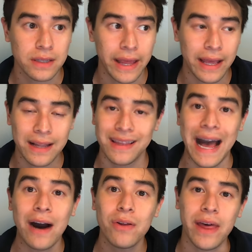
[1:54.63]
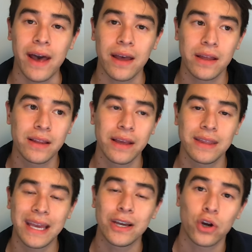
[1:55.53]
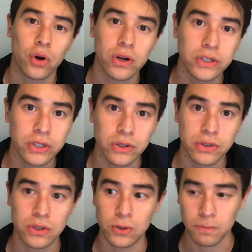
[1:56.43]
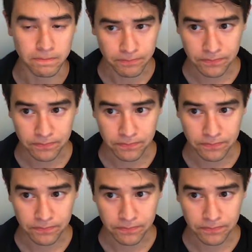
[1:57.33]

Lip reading: they allow that. Like, they encourage you to,